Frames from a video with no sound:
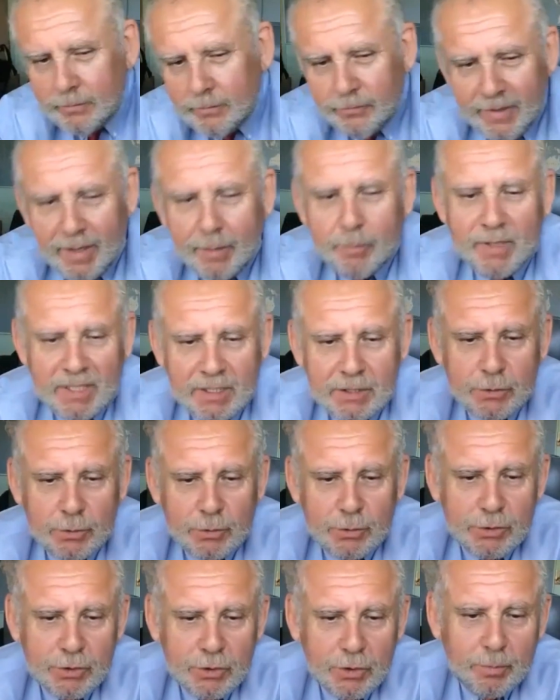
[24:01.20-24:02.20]
family
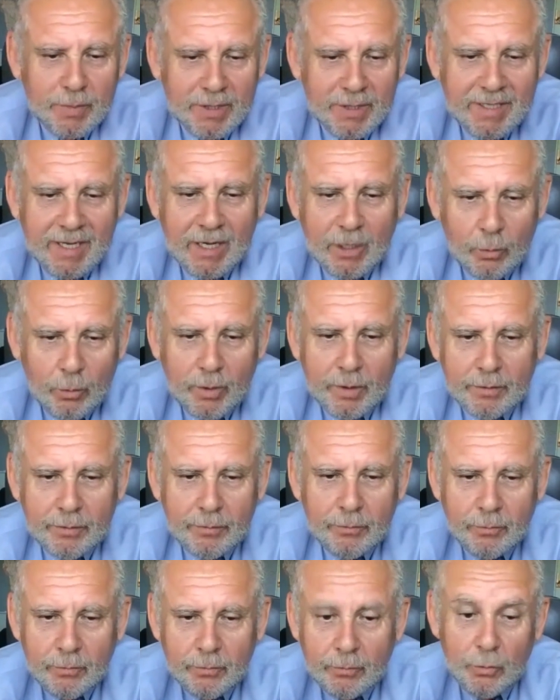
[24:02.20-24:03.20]
issues should be dealt with
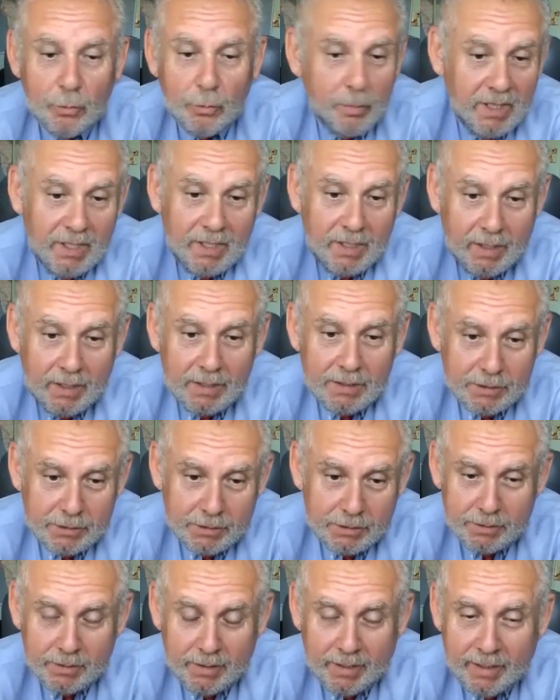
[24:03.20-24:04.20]
through
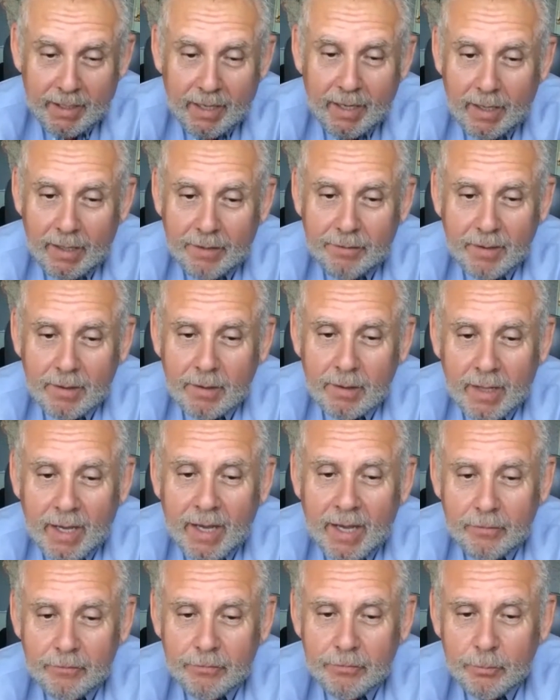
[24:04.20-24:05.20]
mediation. And I think a
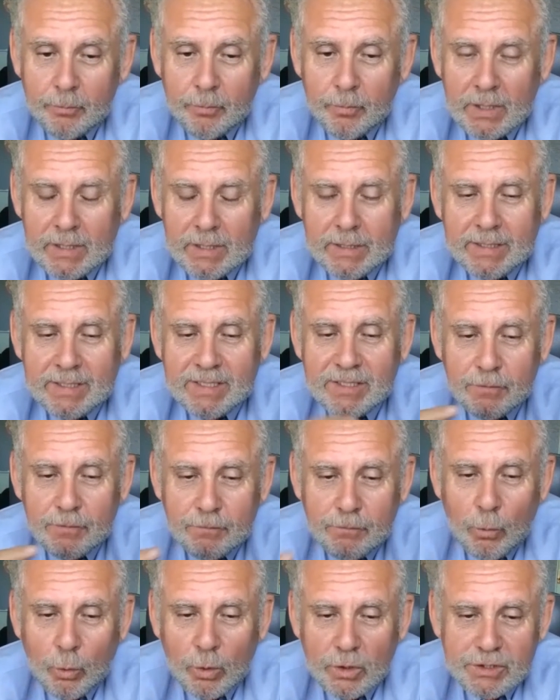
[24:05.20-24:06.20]
lot of
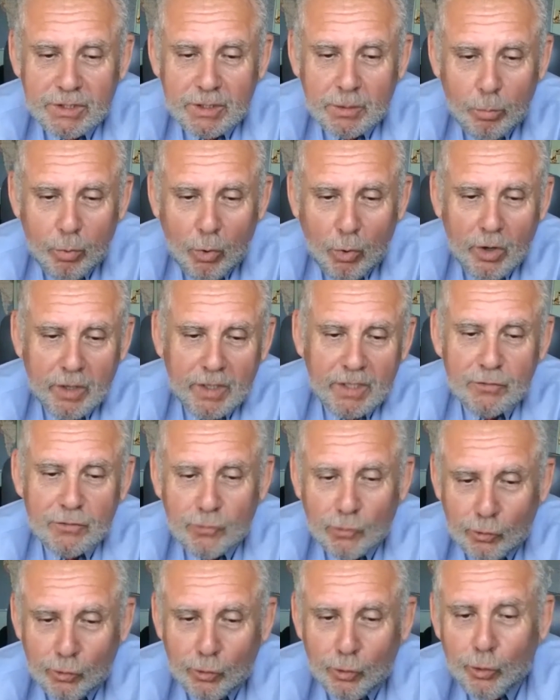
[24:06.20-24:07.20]
divorcing parties
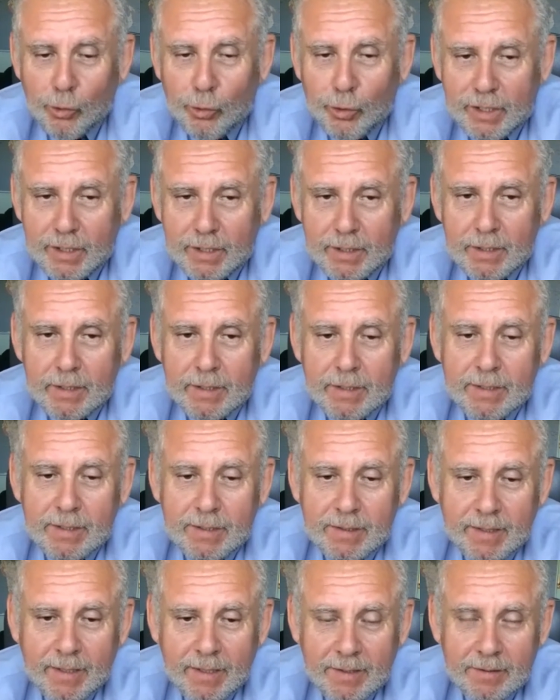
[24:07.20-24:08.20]
are learning
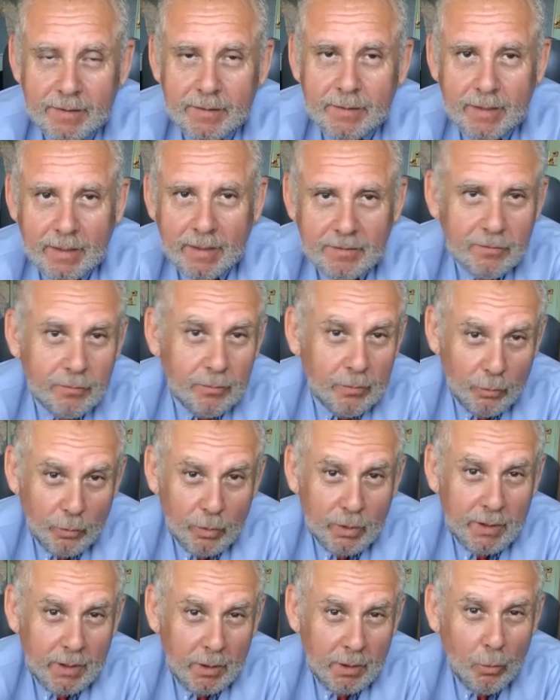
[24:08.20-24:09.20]
that that's
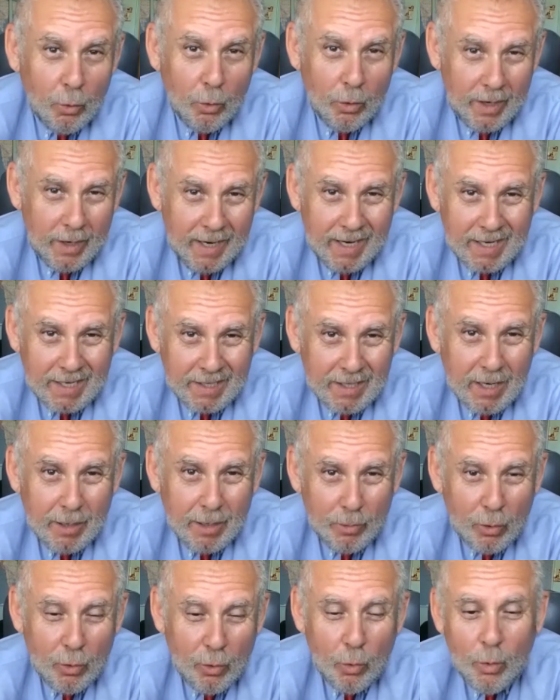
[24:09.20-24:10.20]
really a more
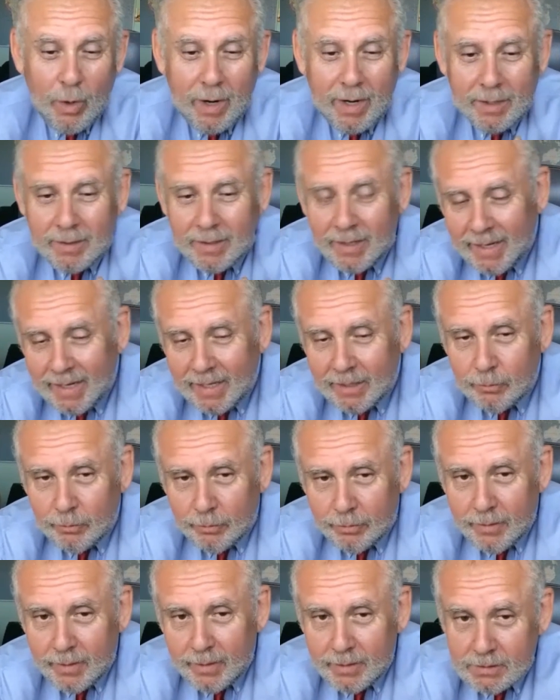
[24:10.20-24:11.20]
economical way to
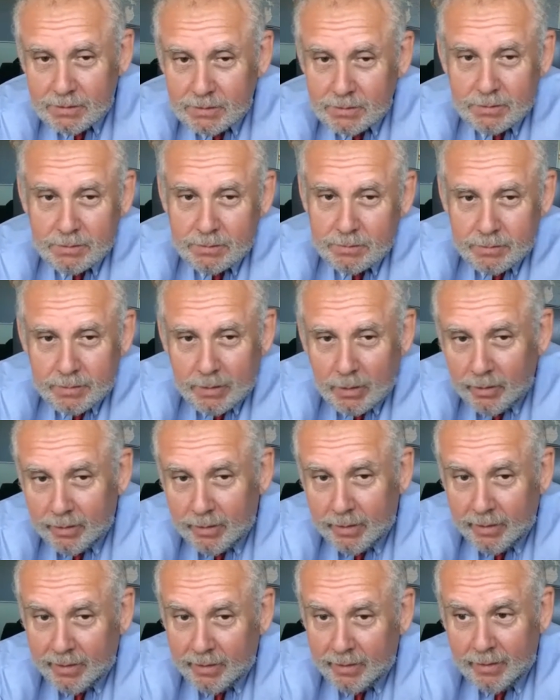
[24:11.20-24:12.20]
handle things. All right,
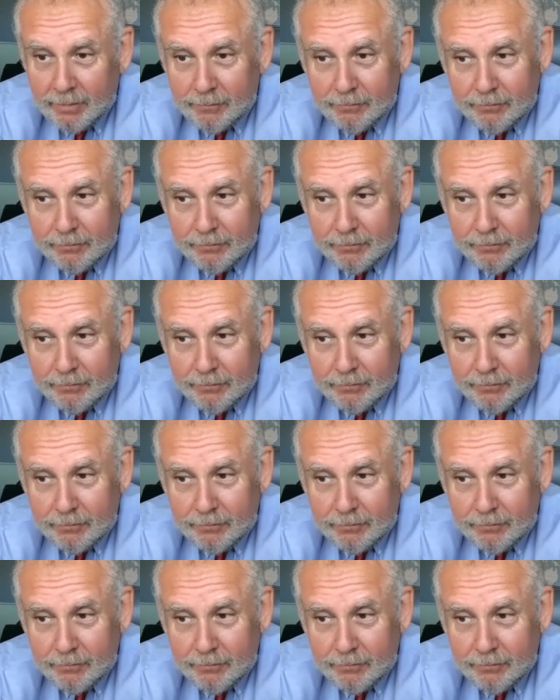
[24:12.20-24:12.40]
and